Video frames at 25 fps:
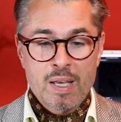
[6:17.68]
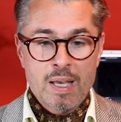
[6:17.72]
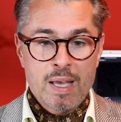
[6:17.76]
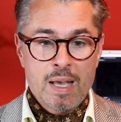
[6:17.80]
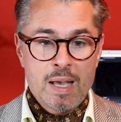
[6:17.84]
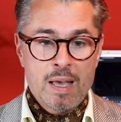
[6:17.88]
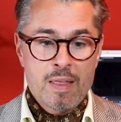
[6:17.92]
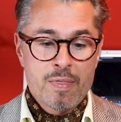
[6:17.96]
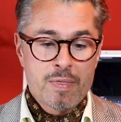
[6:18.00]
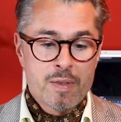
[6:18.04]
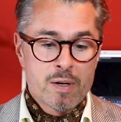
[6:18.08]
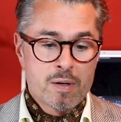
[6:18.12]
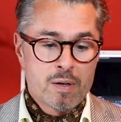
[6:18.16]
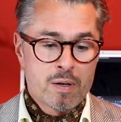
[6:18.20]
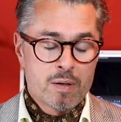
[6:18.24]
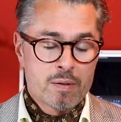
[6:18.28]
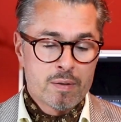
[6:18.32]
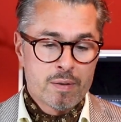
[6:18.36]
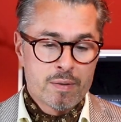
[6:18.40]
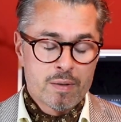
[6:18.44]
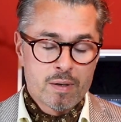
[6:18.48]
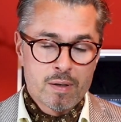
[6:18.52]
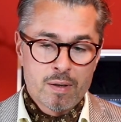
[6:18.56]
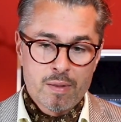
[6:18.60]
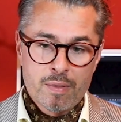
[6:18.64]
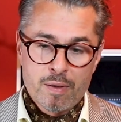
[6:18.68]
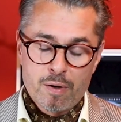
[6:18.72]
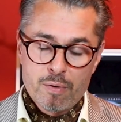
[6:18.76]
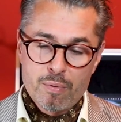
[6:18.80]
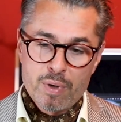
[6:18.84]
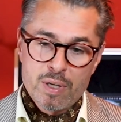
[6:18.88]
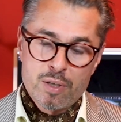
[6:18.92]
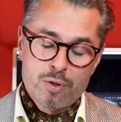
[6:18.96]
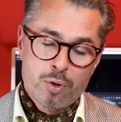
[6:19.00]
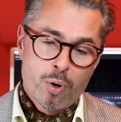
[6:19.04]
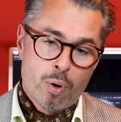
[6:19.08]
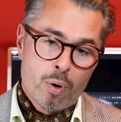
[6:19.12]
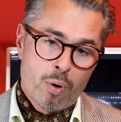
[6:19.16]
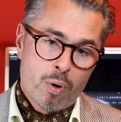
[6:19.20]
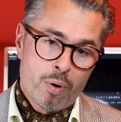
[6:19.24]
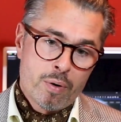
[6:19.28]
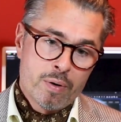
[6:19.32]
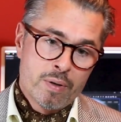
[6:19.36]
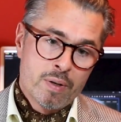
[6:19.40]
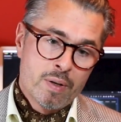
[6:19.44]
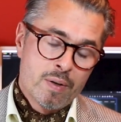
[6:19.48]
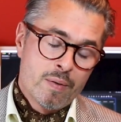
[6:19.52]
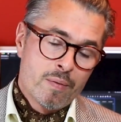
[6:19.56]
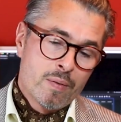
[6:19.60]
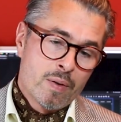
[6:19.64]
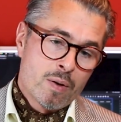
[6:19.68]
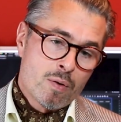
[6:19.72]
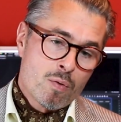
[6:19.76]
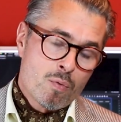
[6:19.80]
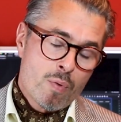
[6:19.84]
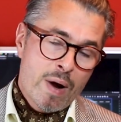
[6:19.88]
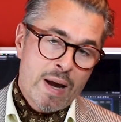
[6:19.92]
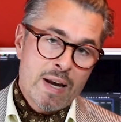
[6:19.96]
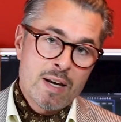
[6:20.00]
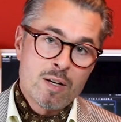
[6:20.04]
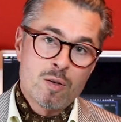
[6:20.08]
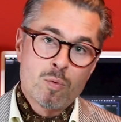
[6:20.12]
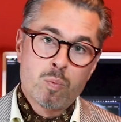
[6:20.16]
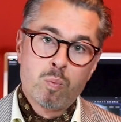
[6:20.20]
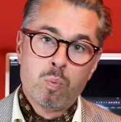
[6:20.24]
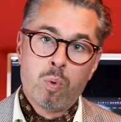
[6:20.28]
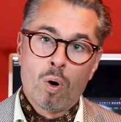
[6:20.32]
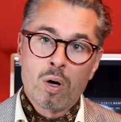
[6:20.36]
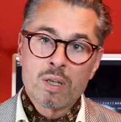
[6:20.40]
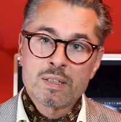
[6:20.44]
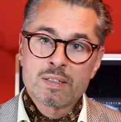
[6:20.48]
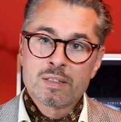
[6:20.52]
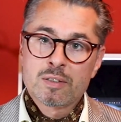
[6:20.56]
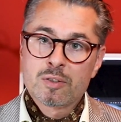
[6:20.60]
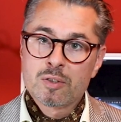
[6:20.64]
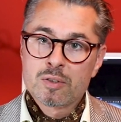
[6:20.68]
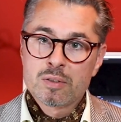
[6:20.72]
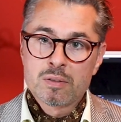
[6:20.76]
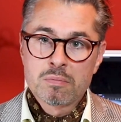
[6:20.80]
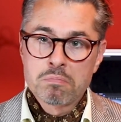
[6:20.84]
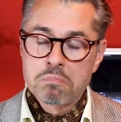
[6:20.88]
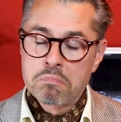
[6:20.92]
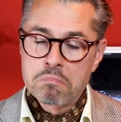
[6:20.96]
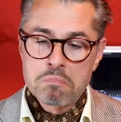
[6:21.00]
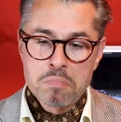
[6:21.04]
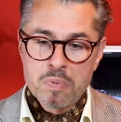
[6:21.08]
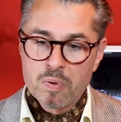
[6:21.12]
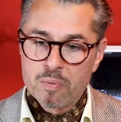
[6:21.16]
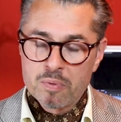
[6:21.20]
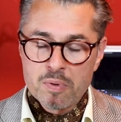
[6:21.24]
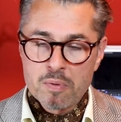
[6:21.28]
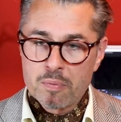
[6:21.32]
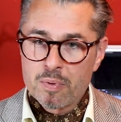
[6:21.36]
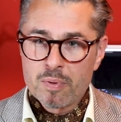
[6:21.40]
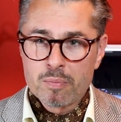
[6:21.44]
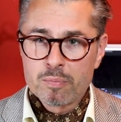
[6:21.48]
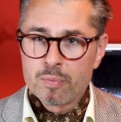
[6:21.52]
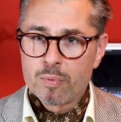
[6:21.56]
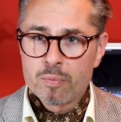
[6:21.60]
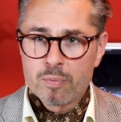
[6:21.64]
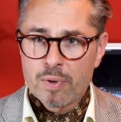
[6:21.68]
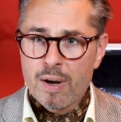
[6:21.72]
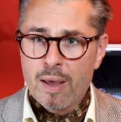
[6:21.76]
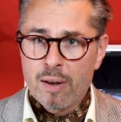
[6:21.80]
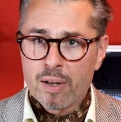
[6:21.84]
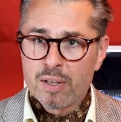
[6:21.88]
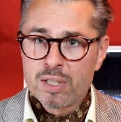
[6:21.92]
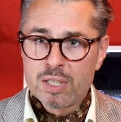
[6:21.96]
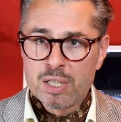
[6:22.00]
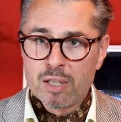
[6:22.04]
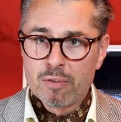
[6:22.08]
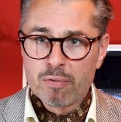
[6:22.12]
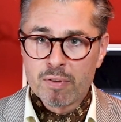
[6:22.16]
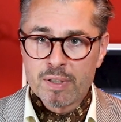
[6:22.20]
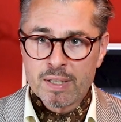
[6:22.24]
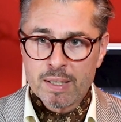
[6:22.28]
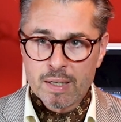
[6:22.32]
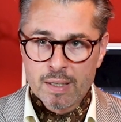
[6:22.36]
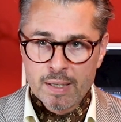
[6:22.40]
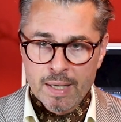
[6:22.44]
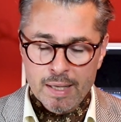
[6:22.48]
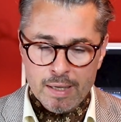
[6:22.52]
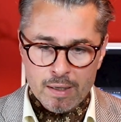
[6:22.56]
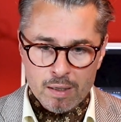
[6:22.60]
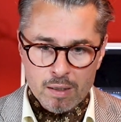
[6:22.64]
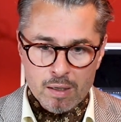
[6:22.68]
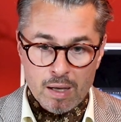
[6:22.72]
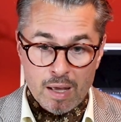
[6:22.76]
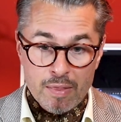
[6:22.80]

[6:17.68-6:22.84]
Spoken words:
and the return rate was relatively little,